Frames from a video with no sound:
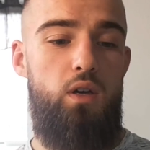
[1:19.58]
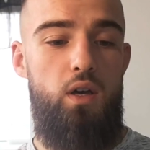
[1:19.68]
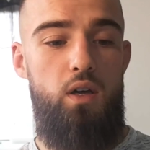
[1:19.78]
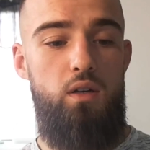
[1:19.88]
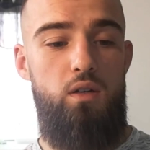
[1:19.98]

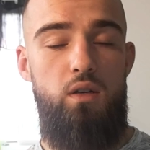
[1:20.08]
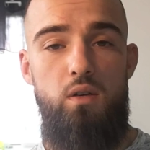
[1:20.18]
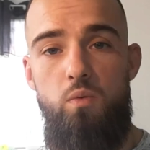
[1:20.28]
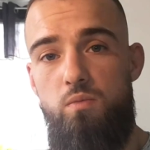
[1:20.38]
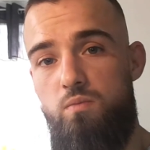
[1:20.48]

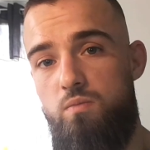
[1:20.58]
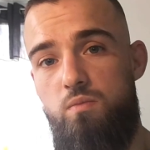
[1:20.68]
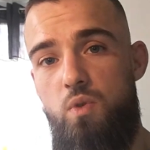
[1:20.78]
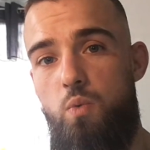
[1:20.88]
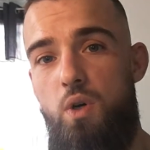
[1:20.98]
And
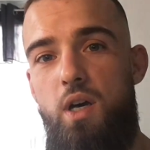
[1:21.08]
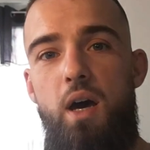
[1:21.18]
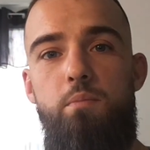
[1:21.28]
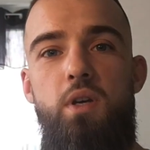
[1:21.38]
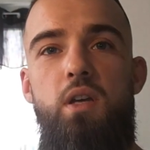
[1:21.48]
what
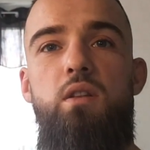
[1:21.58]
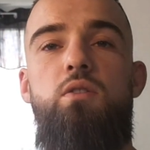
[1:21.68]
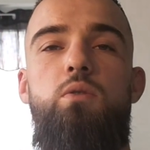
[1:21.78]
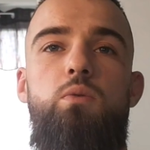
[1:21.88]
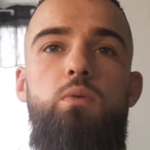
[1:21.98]
got me
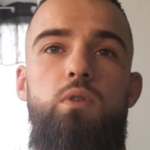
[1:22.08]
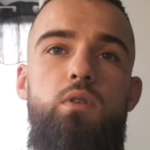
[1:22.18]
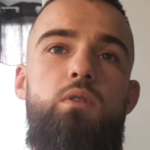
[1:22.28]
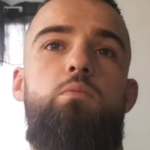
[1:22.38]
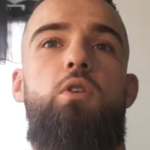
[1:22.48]

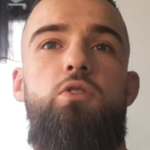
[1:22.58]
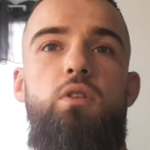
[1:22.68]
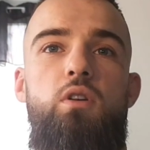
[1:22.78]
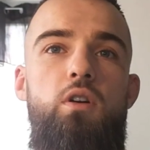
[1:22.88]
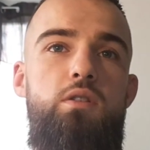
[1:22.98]
into
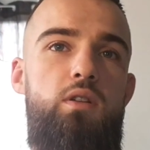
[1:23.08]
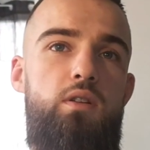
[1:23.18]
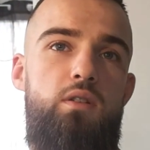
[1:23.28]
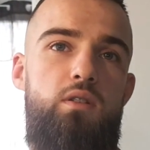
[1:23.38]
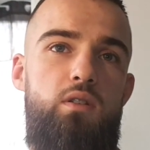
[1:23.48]
martial arts
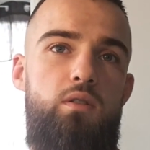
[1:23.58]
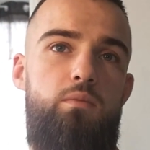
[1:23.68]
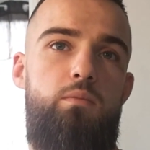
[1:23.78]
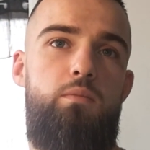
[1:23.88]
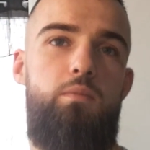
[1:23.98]
is
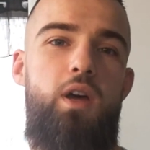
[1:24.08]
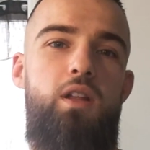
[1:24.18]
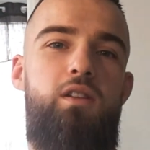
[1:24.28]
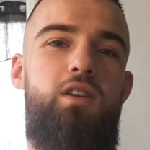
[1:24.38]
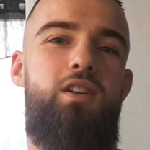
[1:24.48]

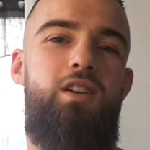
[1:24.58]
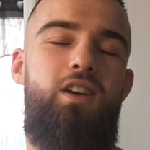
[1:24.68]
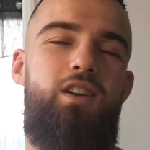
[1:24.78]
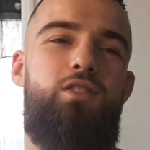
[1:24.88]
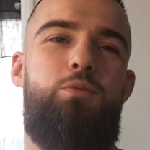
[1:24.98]
mainly,
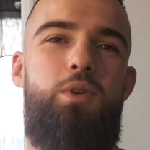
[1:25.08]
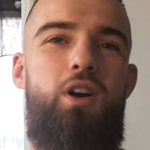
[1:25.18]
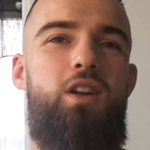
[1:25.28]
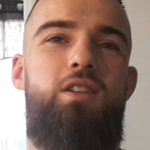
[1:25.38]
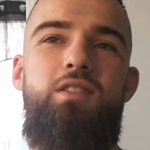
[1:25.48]
to be
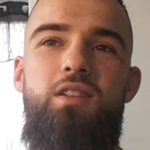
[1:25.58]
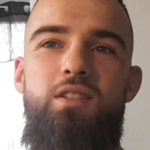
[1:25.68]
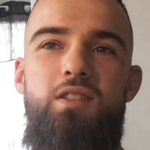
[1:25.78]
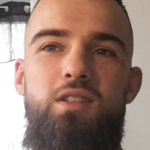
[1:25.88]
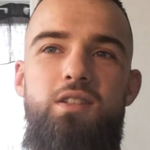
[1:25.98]
honest,
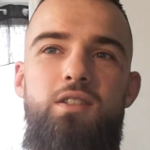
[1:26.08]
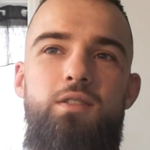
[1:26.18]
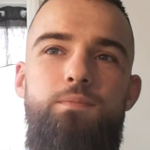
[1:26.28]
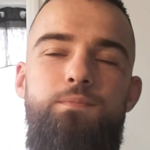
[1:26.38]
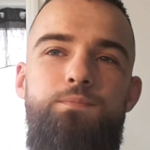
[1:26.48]
it's
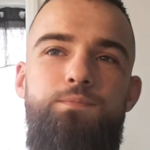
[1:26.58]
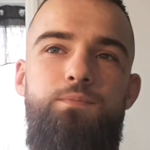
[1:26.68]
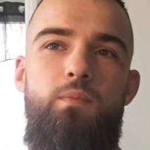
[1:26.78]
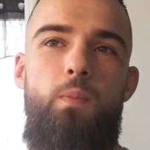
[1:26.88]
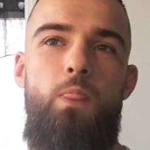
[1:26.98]

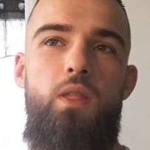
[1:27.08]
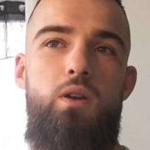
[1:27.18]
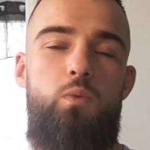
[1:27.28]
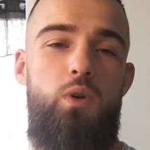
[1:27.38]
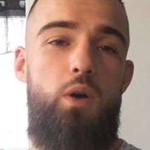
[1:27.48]

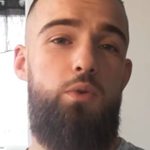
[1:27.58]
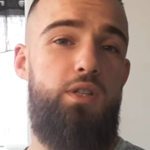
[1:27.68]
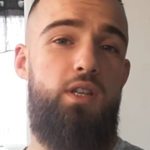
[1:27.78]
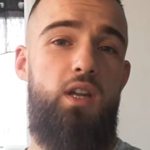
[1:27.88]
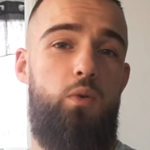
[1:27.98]
when I was
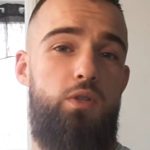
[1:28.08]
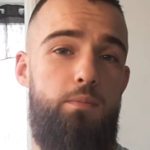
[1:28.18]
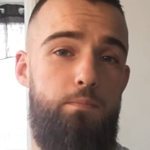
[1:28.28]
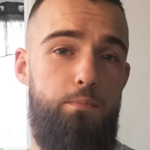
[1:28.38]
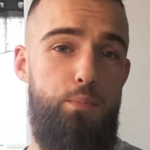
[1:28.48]
a kid, I was a
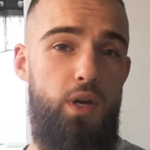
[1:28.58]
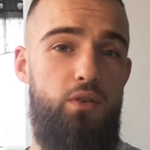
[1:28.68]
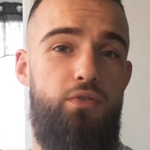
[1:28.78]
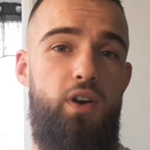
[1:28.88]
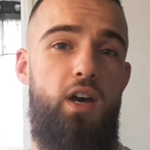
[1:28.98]
big
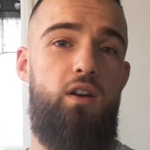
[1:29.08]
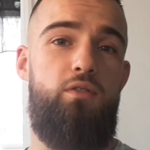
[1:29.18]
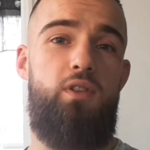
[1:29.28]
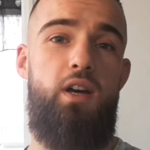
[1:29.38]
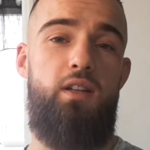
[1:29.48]
fan
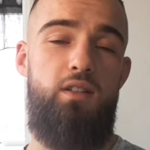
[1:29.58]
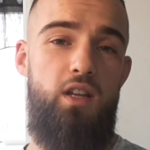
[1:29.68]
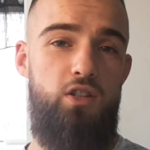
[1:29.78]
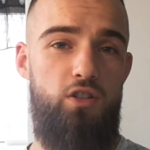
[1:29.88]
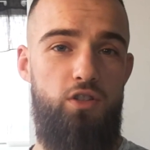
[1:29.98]
of like
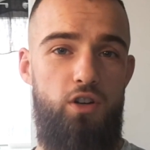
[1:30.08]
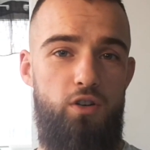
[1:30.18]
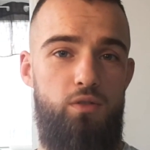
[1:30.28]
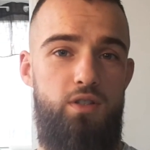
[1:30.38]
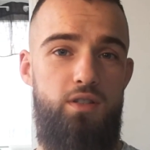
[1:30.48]
Ninja
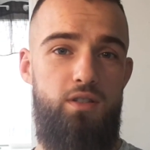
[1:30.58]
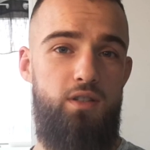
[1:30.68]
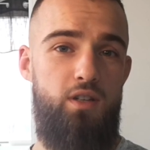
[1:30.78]
Turtles.